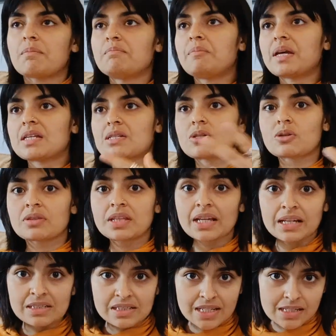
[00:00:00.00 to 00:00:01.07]
based on the
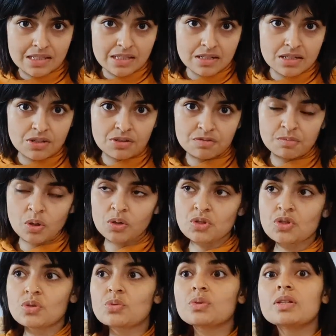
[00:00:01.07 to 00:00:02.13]
intensity of
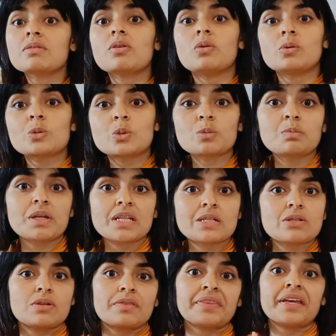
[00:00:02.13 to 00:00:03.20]
monsoon and also
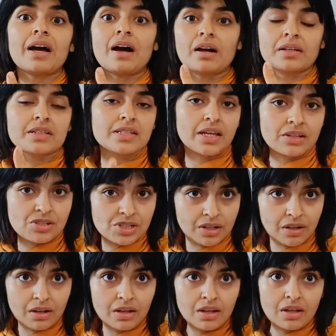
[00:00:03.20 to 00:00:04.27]
based on the
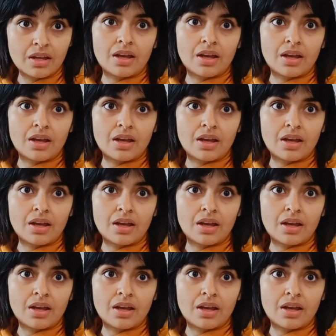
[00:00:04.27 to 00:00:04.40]
architecture